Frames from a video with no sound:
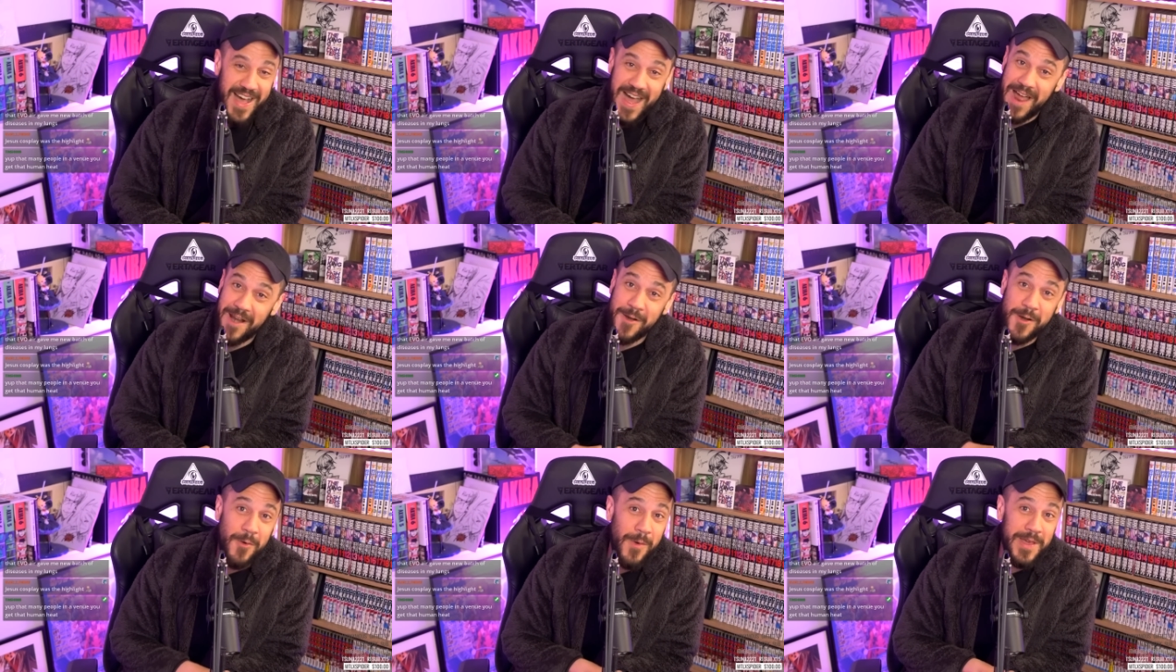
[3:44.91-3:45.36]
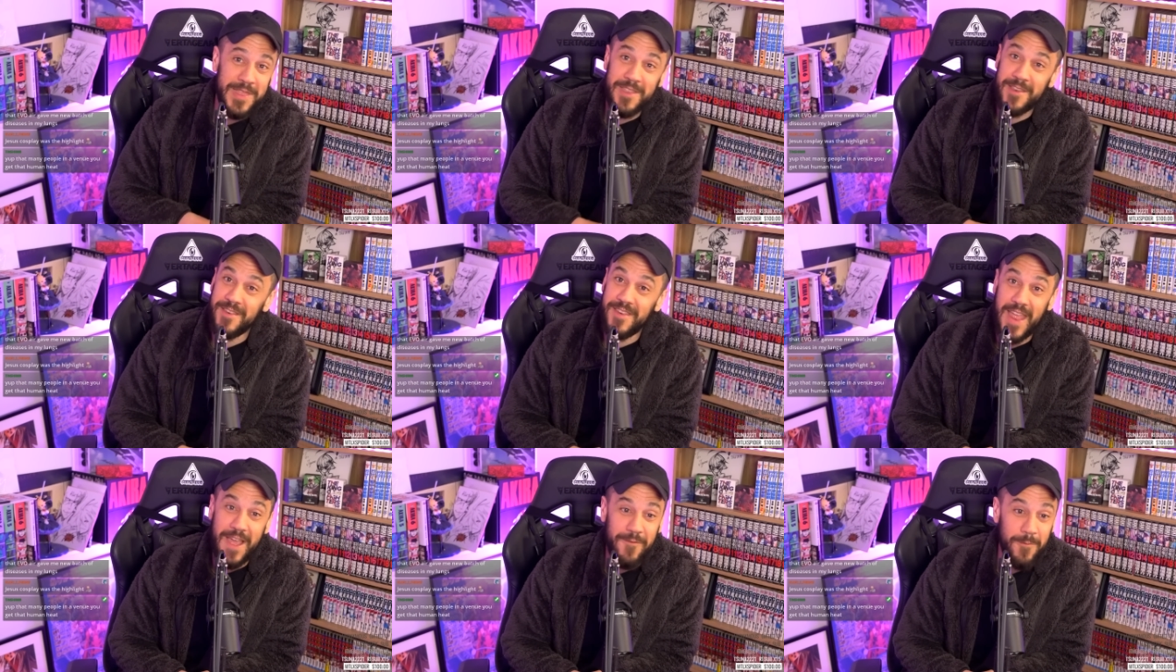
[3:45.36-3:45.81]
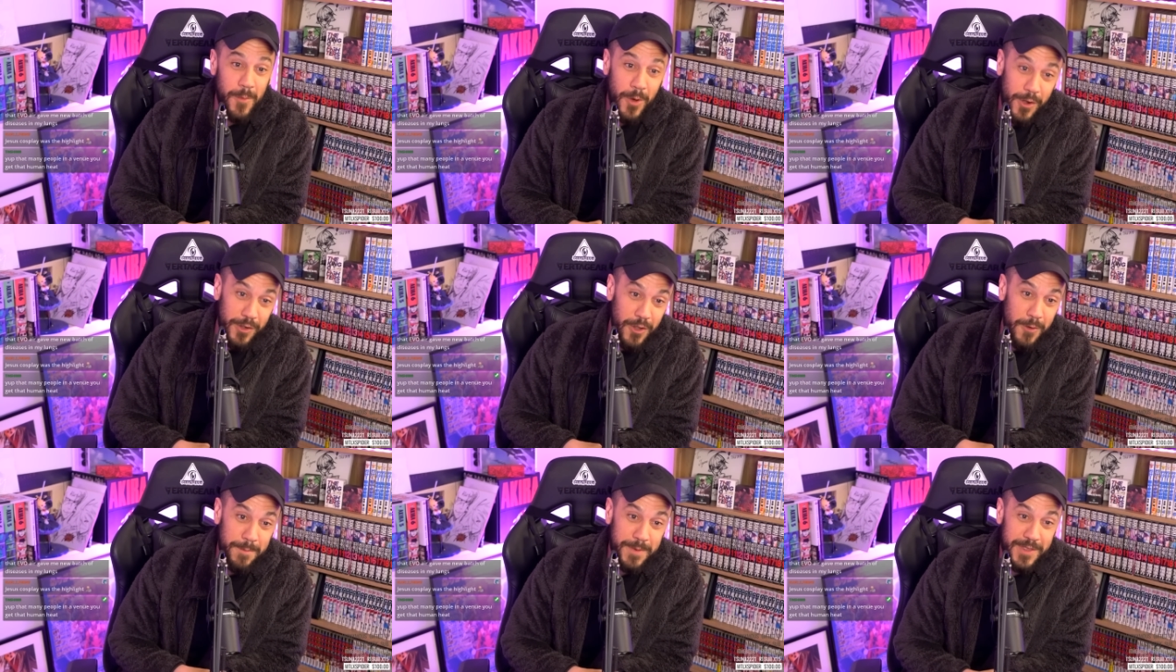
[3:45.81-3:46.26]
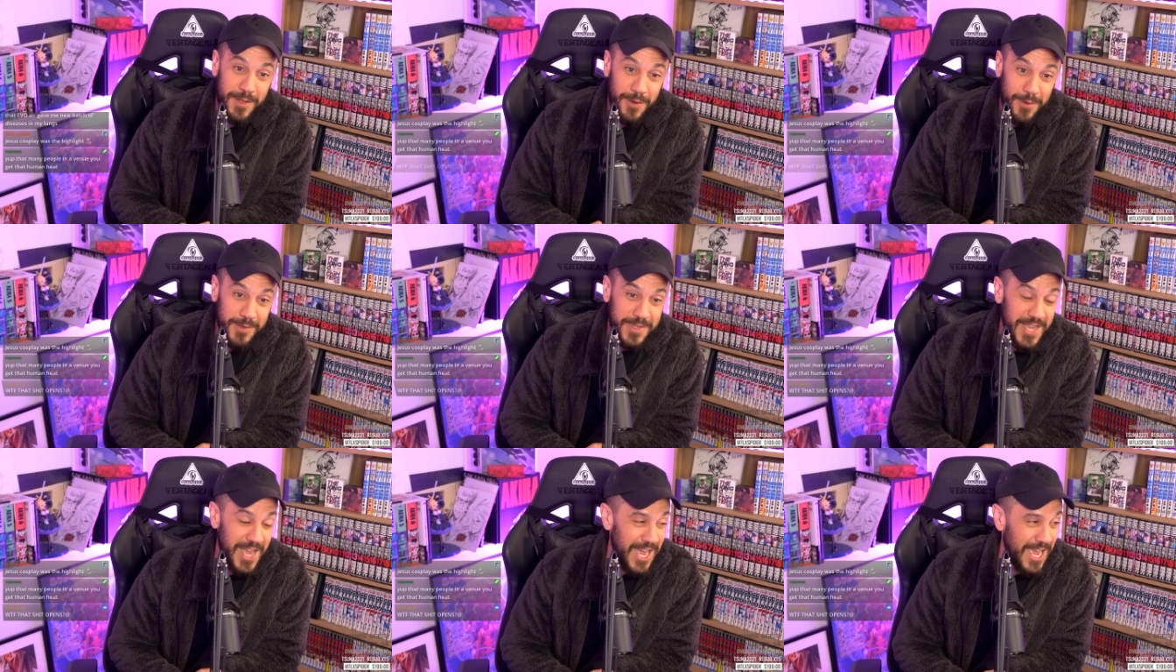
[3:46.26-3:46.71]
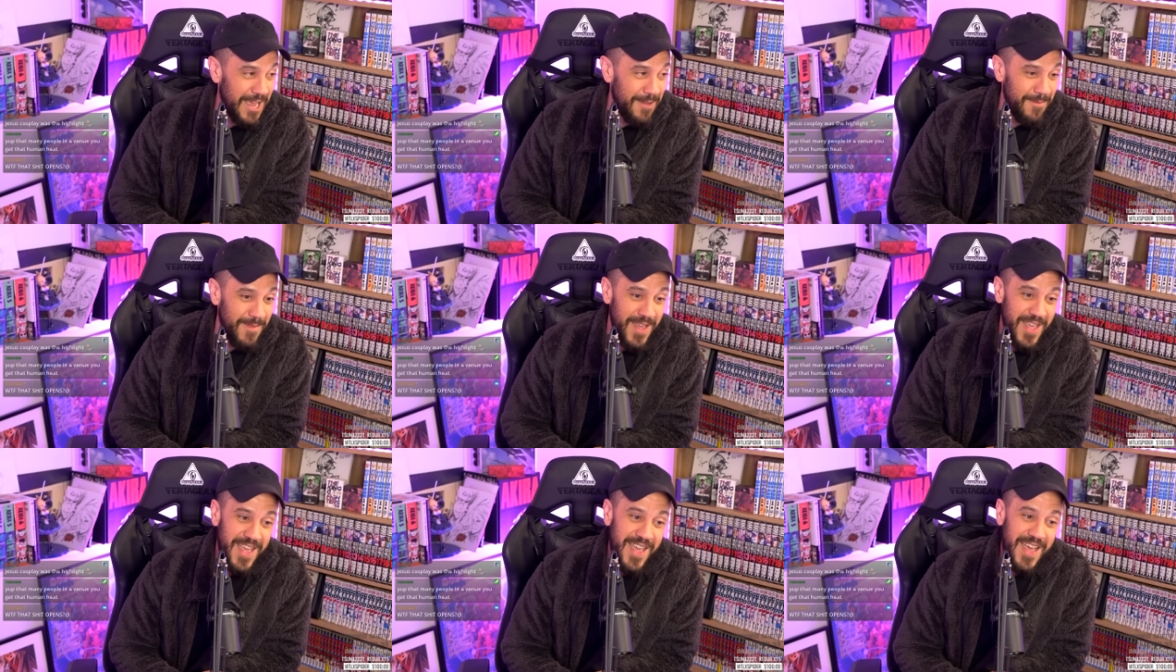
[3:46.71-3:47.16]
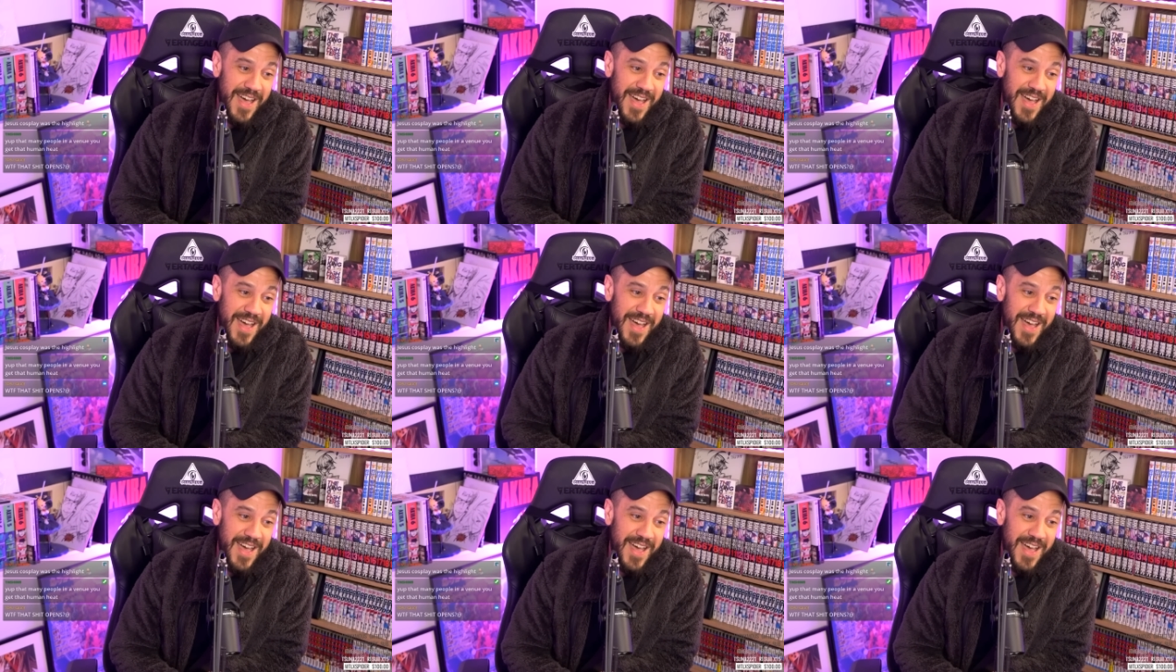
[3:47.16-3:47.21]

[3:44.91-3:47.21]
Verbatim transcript: I don't know why they didn't have them all open the whole time.